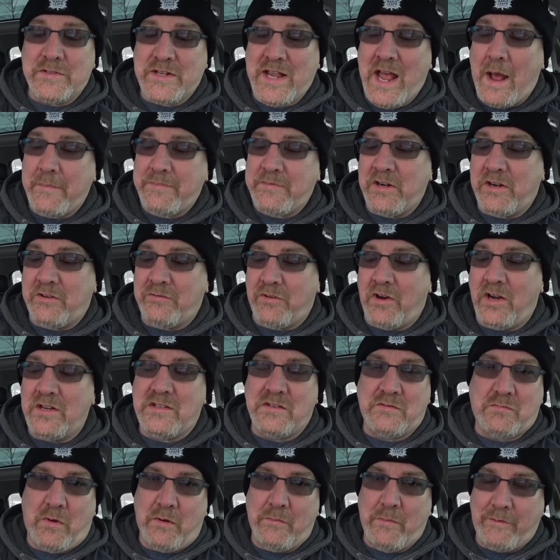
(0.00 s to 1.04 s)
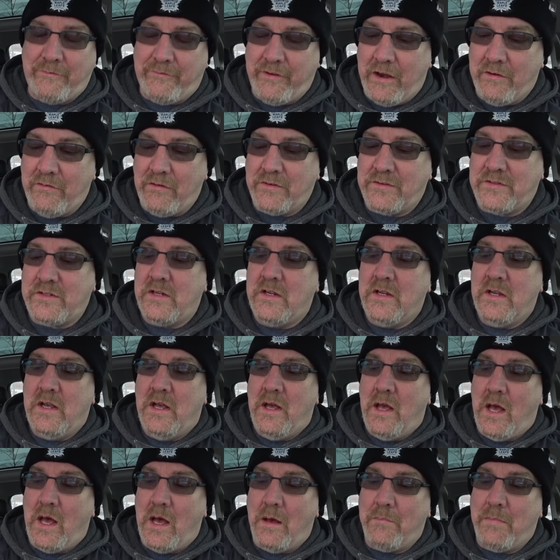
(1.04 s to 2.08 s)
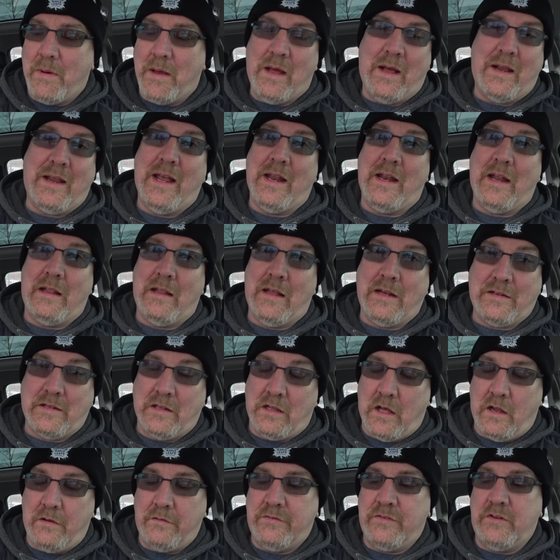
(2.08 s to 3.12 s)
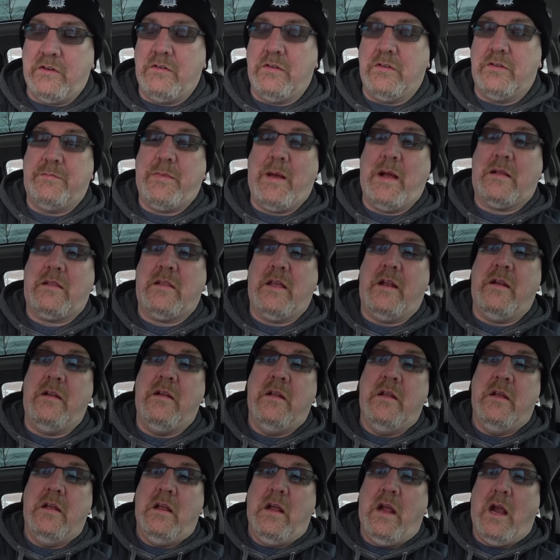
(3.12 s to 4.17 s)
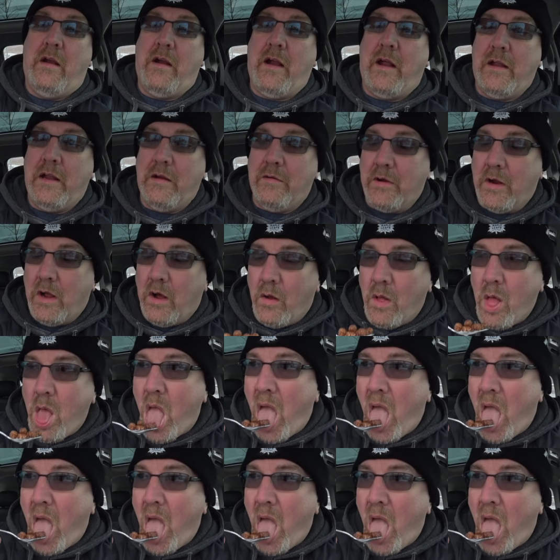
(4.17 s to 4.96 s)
Captain Crunch, is one of my favorites. But again, I liked a lot of cereals back then. All right, here we go.